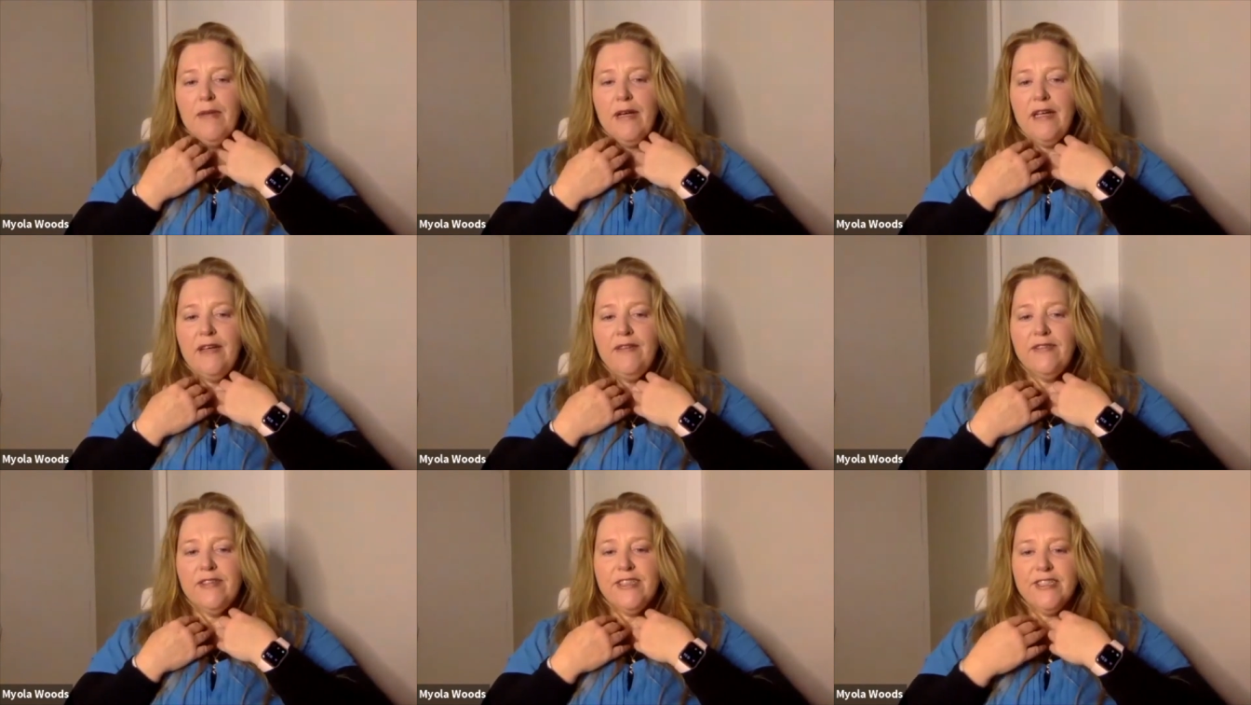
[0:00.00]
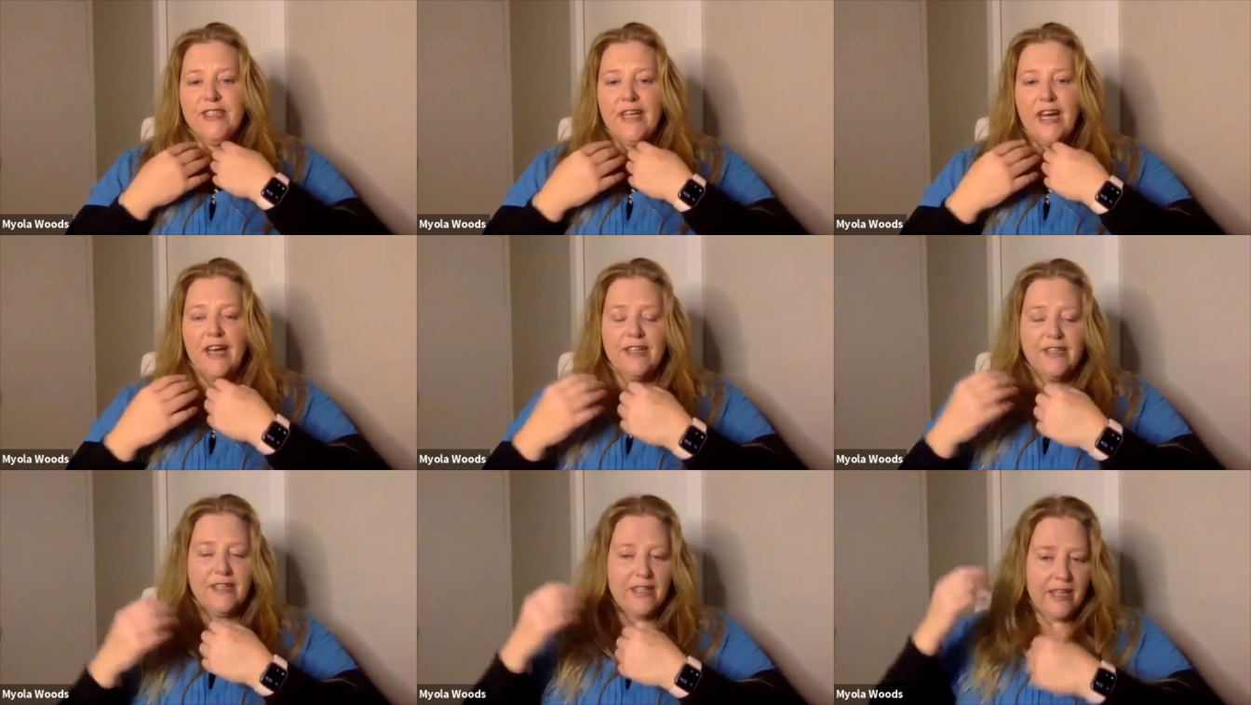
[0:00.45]
even
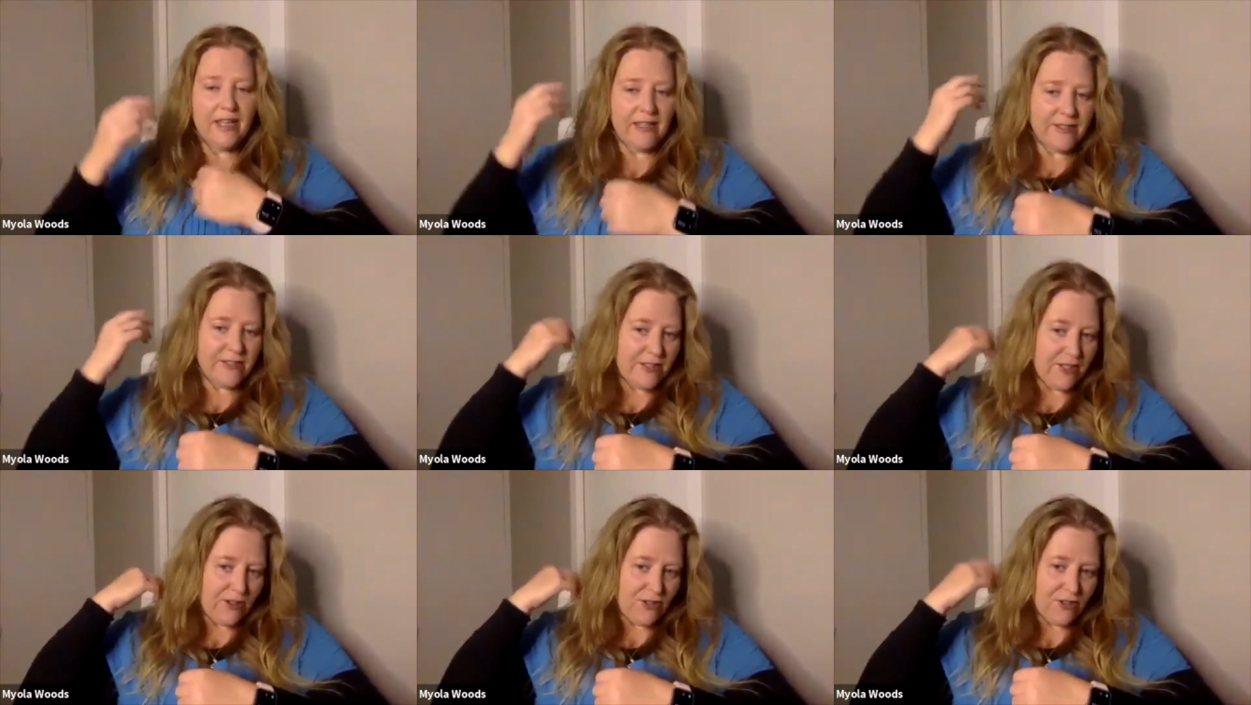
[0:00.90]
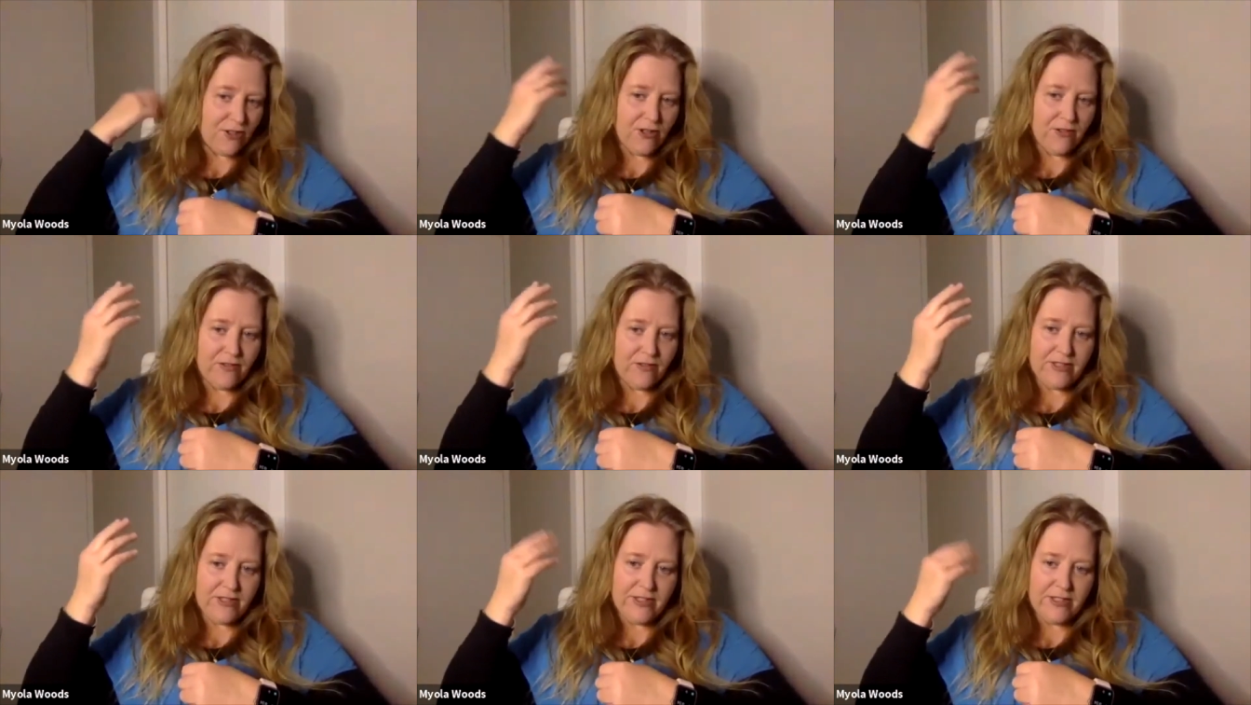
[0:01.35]
starting gets the
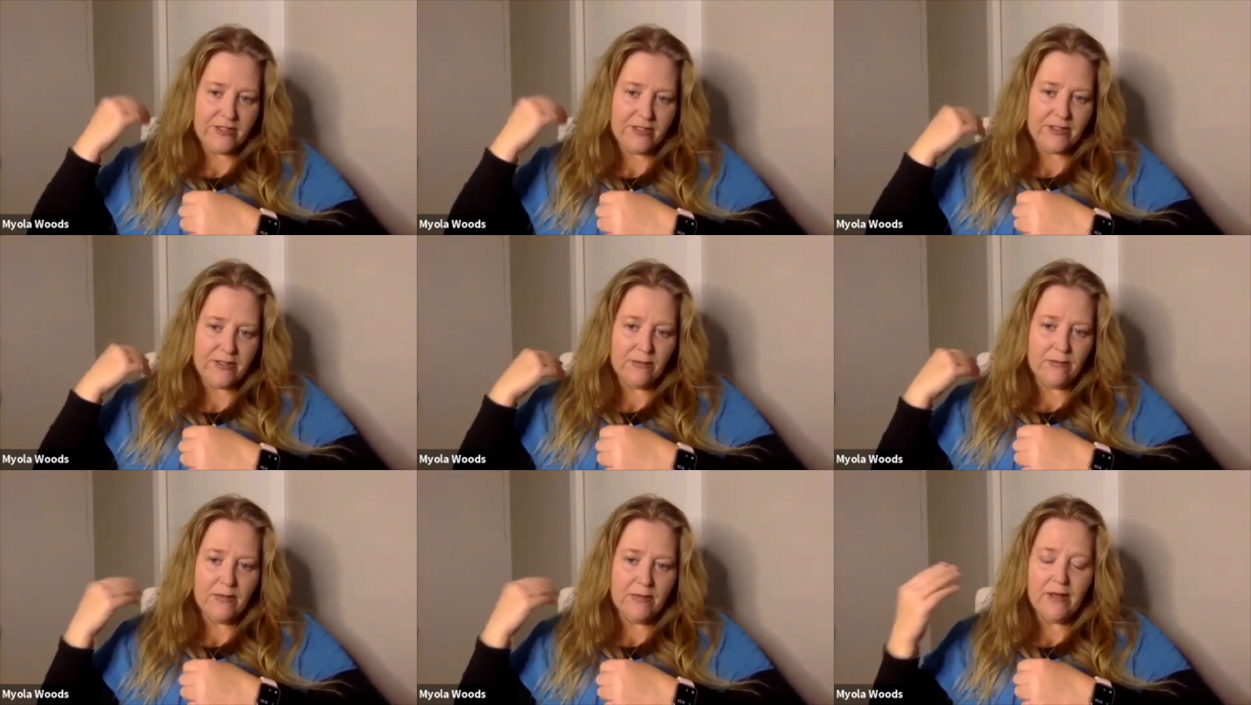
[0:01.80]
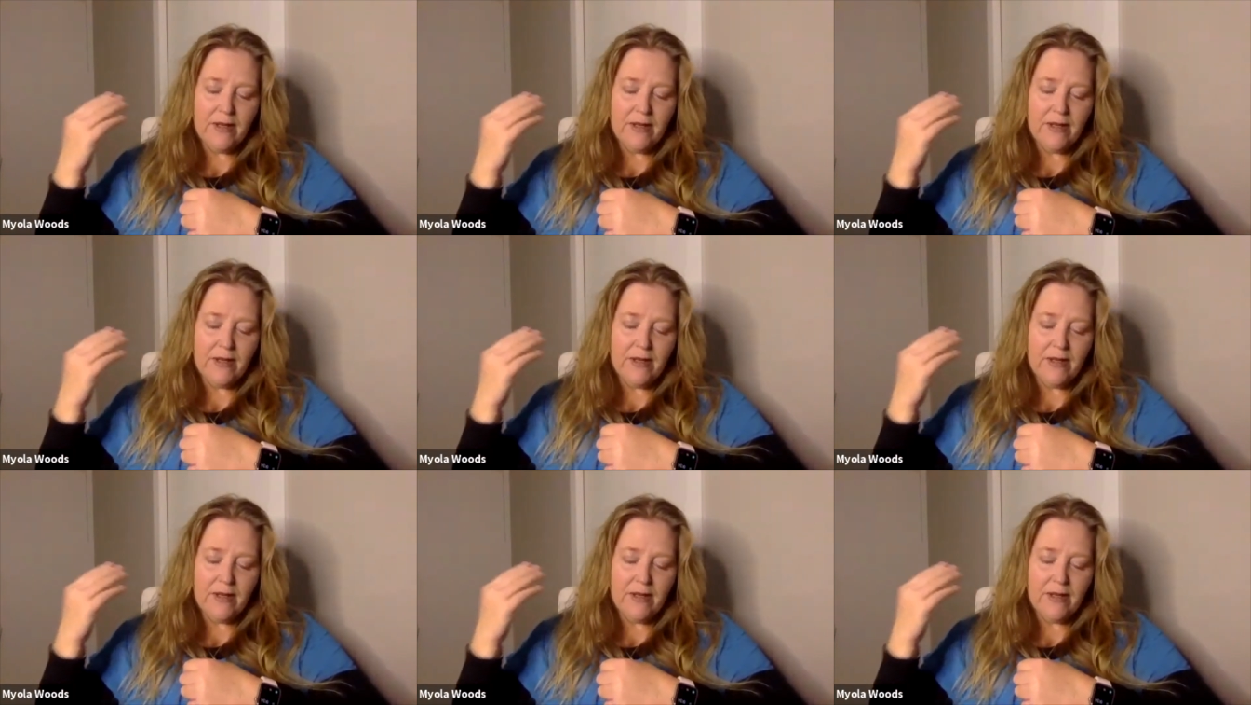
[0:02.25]
nervous system,